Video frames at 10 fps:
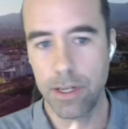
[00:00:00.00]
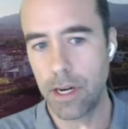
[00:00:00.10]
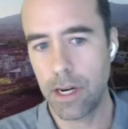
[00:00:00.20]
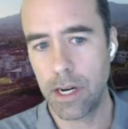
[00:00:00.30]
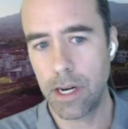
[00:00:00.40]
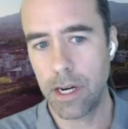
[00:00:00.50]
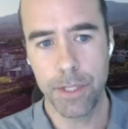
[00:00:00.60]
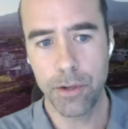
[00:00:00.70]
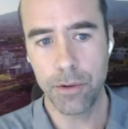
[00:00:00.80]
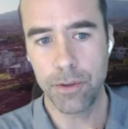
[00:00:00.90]

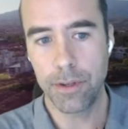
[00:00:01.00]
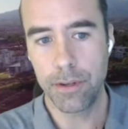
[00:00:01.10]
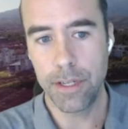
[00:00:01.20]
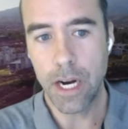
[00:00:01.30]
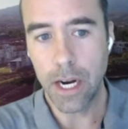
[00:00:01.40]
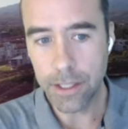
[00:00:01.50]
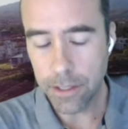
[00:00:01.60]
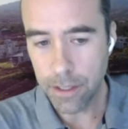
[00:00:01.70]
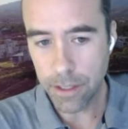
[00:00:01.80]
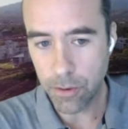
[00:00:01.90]

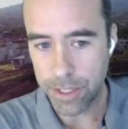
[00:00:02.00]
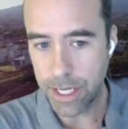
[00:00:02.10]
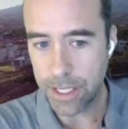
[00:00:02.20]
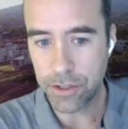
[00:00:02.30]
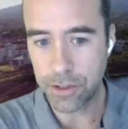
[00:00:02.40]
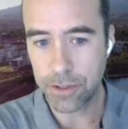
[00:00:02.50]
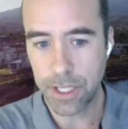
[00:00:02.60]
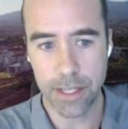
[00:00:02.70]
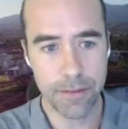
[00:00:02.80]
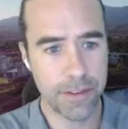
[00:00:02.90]
non-credentialed
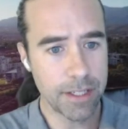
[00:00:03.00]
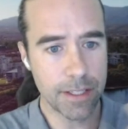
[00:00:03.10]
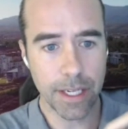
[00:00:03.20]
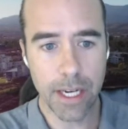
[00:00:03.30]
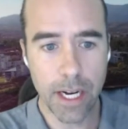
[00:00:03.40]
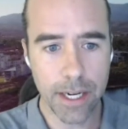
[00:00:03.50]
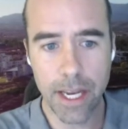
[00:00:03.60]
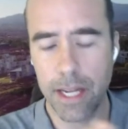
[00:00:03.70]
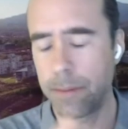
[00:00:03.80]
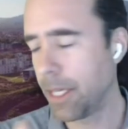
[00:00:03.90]
kind of things like Khan
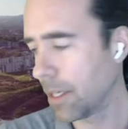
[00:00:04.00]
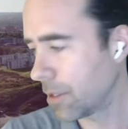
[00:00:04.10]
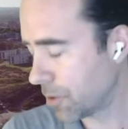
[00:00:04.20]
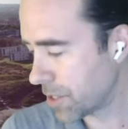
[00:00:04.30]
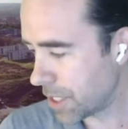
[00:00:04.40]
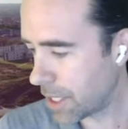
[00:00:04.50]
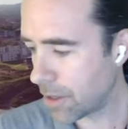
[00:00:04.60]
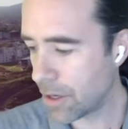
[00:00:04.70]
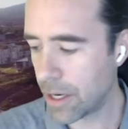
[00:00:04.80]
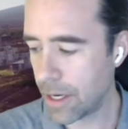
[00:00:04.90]
Academy and
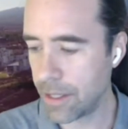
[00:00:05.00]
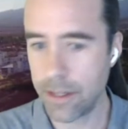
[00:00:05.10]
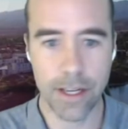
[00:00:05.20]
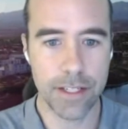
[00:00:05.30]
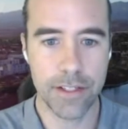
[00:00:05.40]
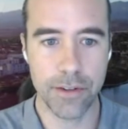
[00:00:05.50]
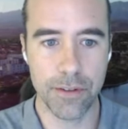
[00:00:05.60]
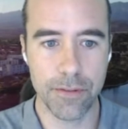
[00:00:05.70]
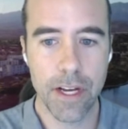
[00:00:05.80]
Coursera and sort of,